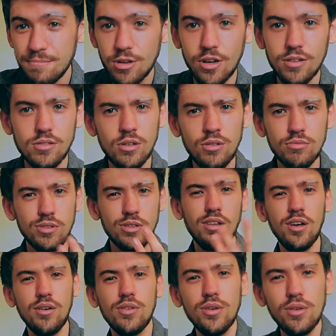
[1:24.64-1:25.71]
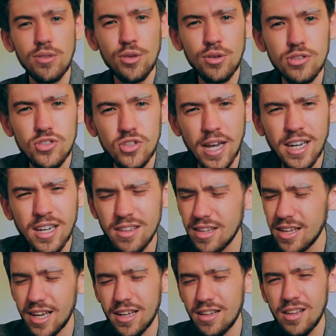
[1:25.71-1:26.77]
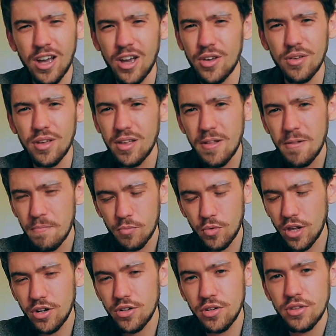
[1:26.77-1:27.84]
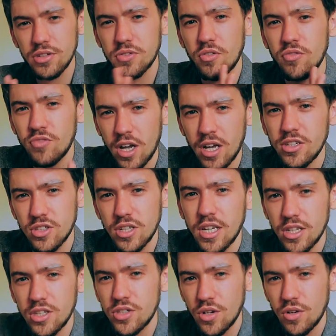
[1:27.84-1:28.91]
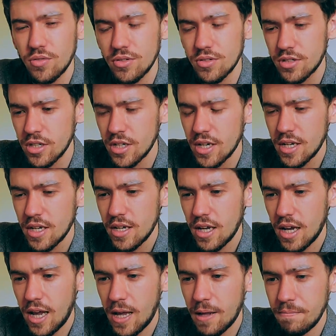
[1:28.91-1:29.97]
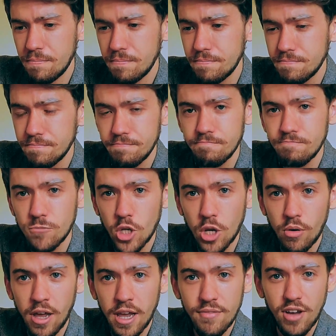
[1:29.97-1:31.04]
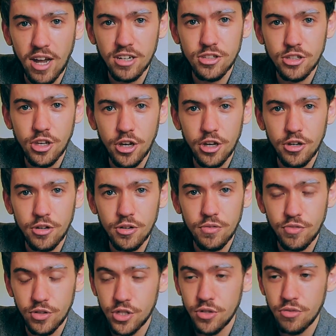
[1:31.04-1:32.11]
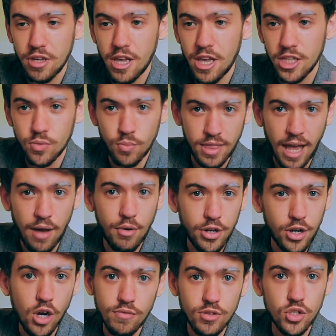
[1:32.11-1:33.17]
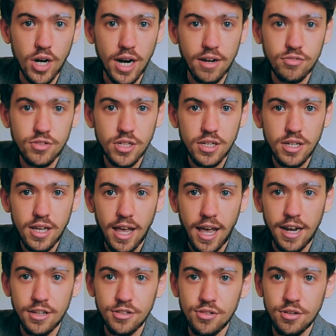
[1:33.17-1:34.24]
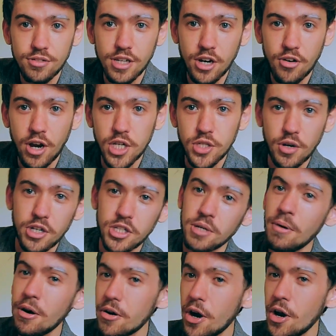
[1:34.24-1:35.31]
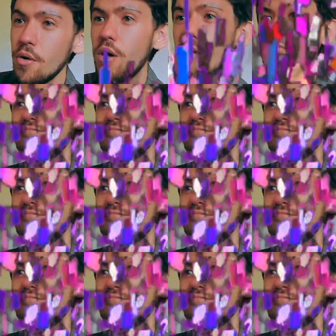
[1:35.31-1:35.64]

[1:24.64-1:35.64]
because, oh no, your second year, no, we only do this for first year students. So I've had to go for 2 years without an overdraft, and as soon as I graduate tomorrow,